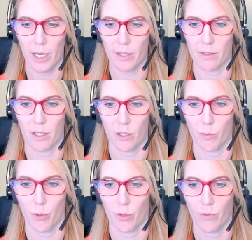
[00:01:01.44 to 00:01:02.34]
ways that
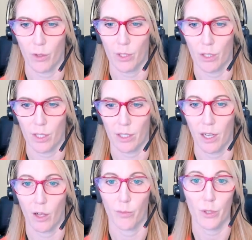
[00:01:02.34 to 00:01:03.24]
your portfolio
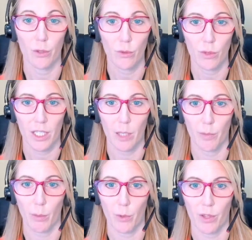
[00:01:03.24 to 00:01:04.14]
can help you
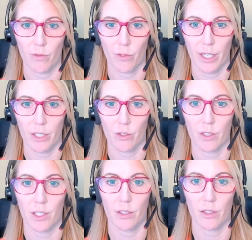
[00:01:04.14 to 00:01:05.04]
keep up with
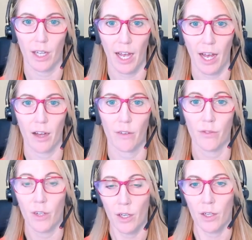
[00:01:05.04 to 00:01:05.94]
inflation is to
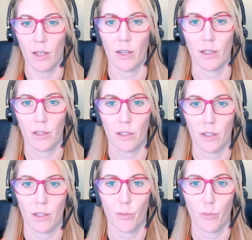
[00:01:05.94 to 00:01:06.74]
have a,